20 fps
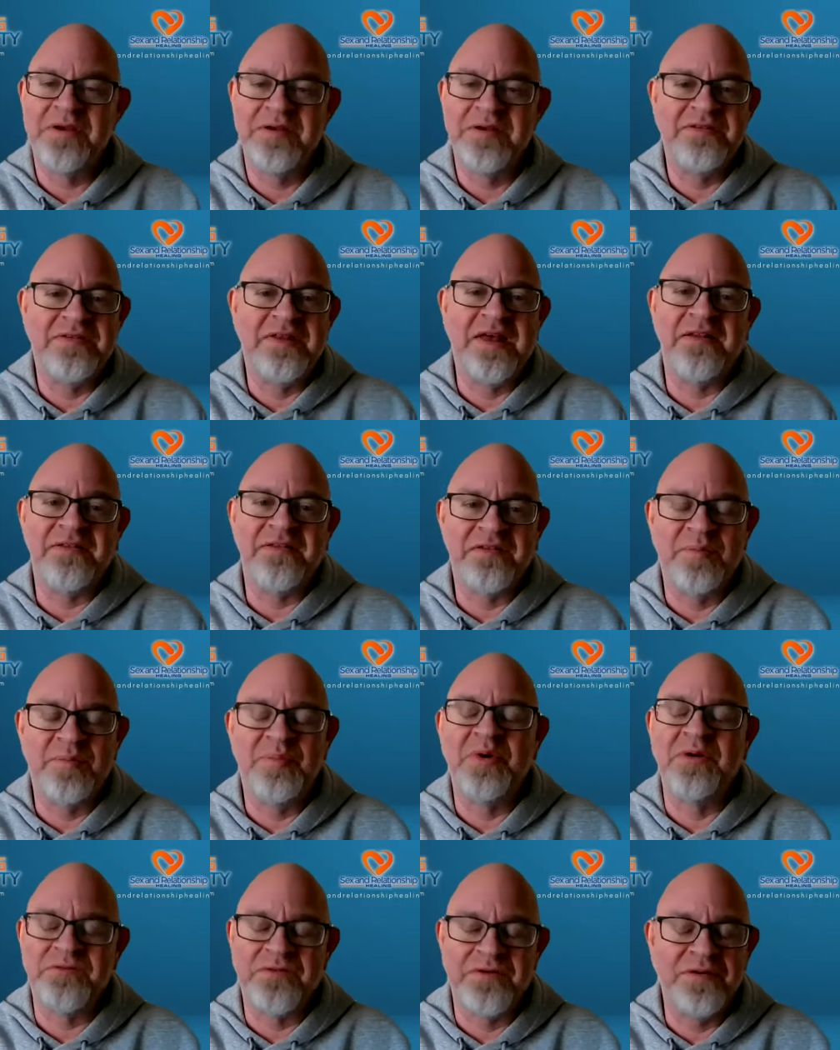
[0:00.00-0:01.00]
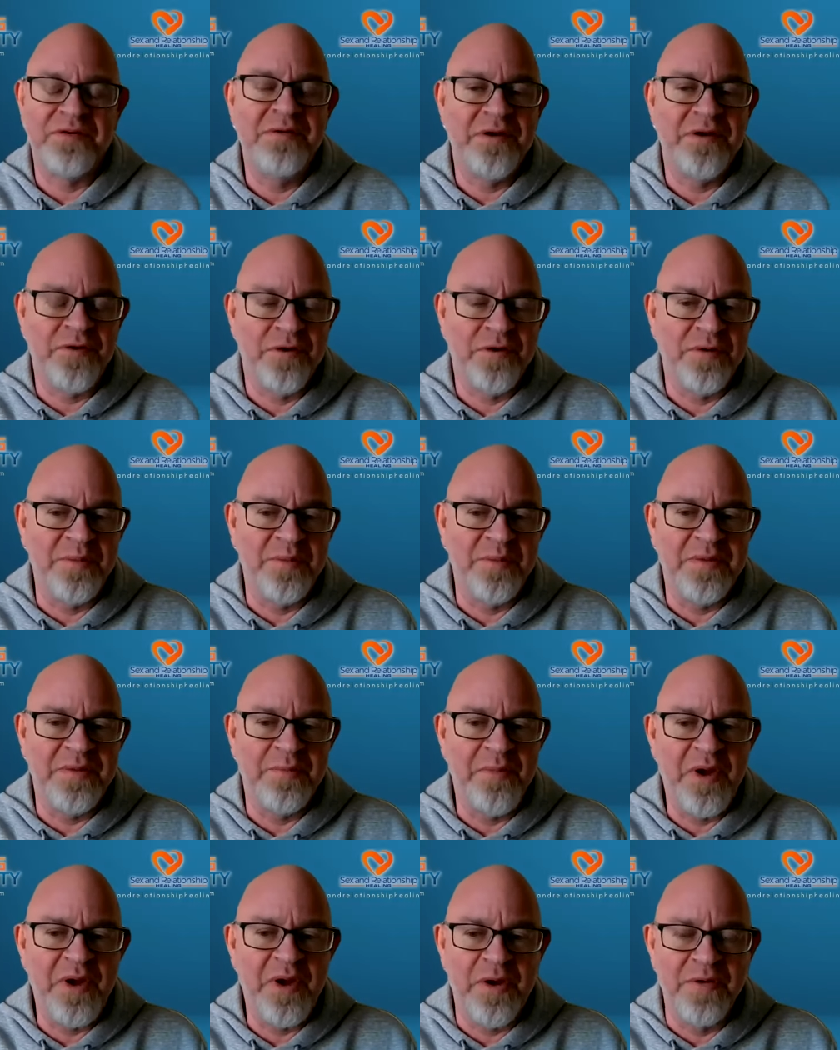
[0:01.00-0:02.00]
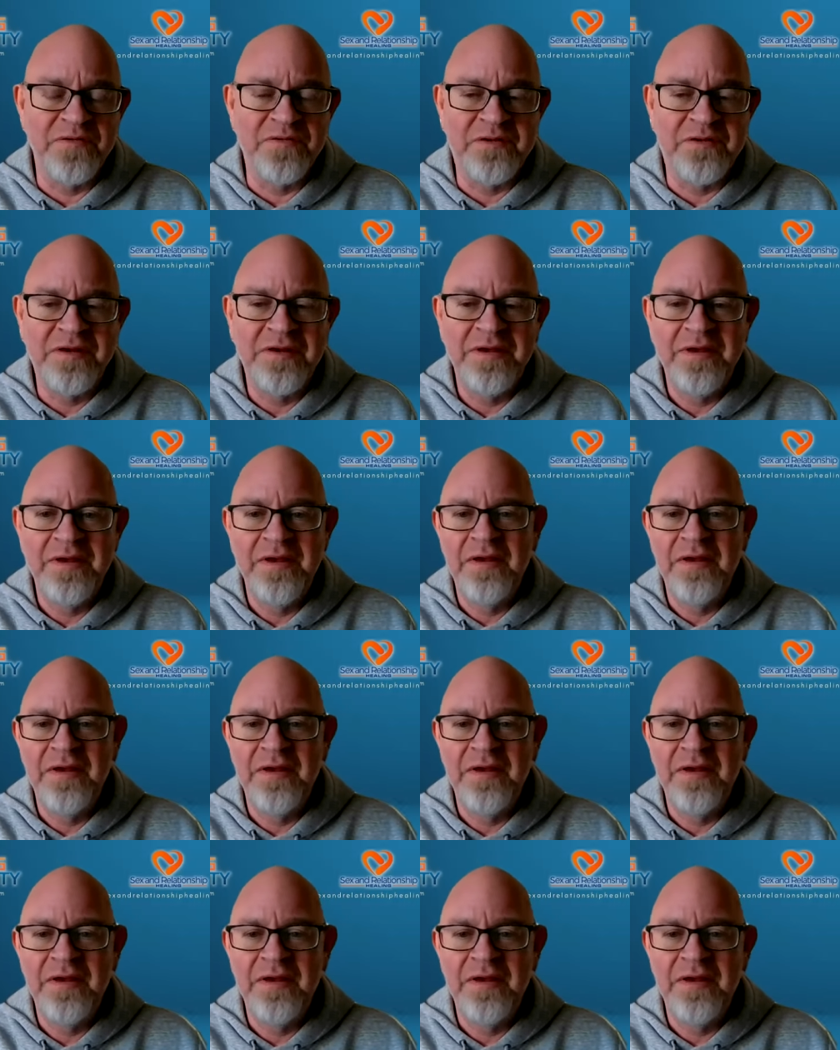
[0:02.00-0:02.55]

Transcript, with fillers: because that's the person who can hurt me the most.